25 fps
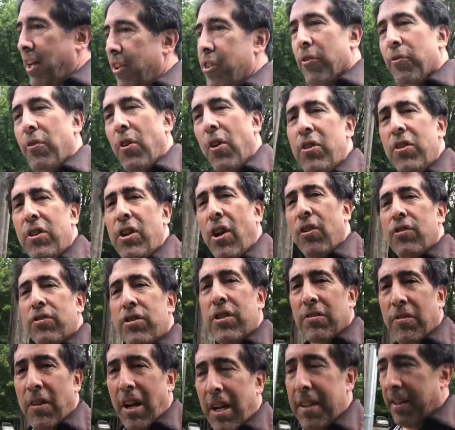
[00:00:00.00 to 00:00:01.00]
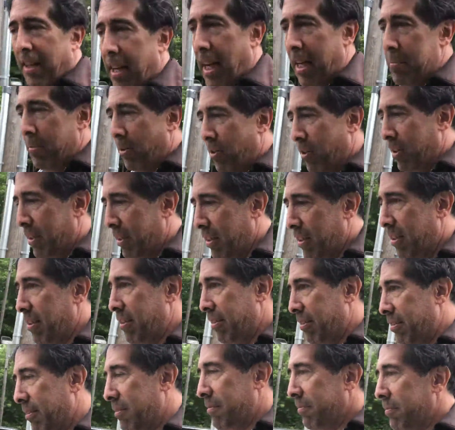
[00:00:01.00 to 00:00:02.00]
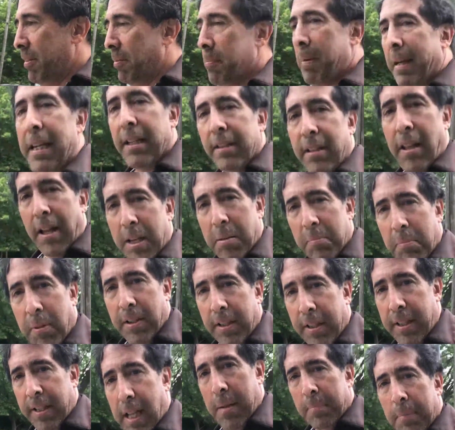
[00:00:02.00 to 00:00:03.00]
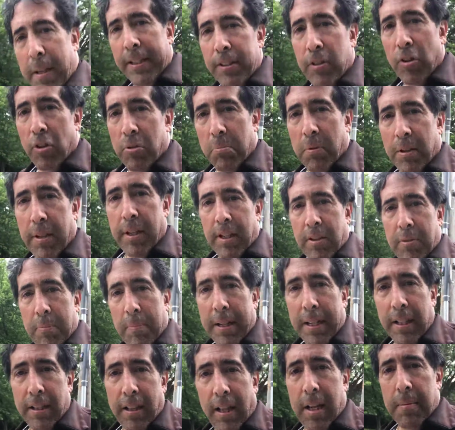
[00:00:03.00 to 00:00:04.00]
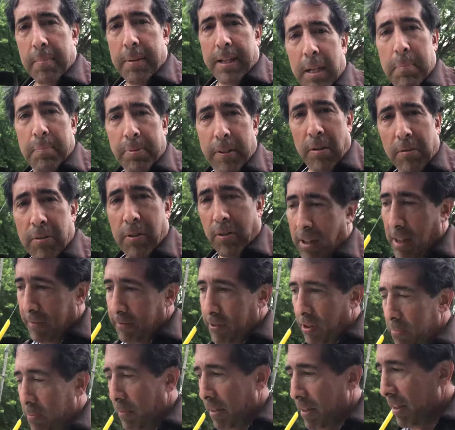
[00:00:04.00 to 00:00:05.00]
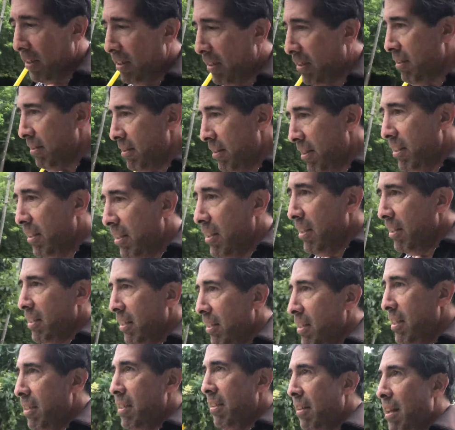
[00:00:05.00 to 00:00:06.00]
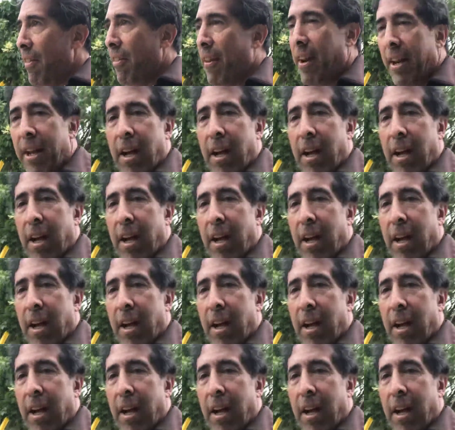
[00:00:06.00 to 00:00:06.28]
The roller coaster ride that I'm on, I make a lot of money, I make no money. I make a lot of money, I blow it all, I have no money. And then I